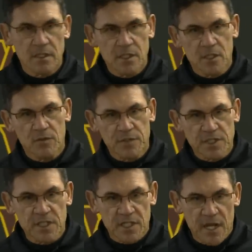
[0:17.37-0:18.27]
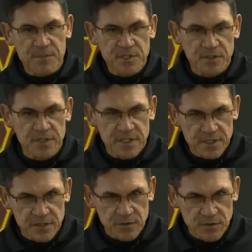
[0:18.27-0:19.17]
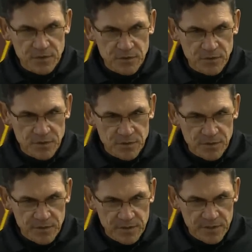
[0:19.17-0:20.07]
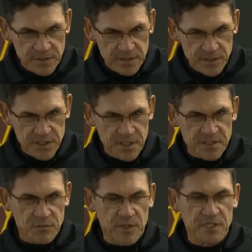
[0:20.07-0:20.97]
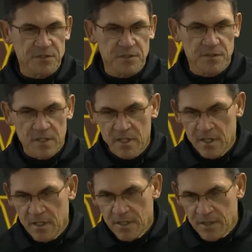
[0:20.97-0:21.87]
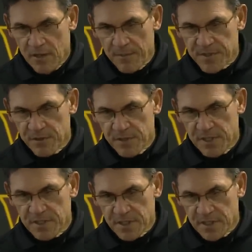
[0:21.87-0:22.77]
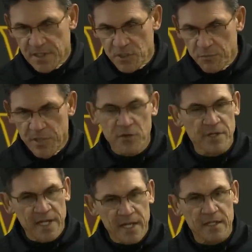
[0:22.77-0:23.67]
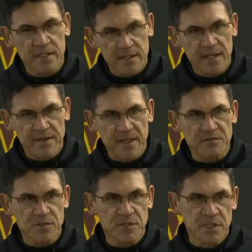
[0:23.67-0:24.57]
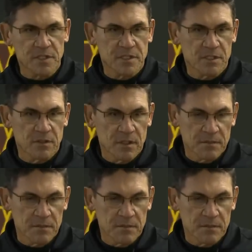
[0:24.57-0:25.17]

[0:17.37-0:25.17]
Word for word: you know, when you get an opportunity, you, you, you get a chance to raise your, your opportunities and, and you bow your neck. That, that's what you need to do.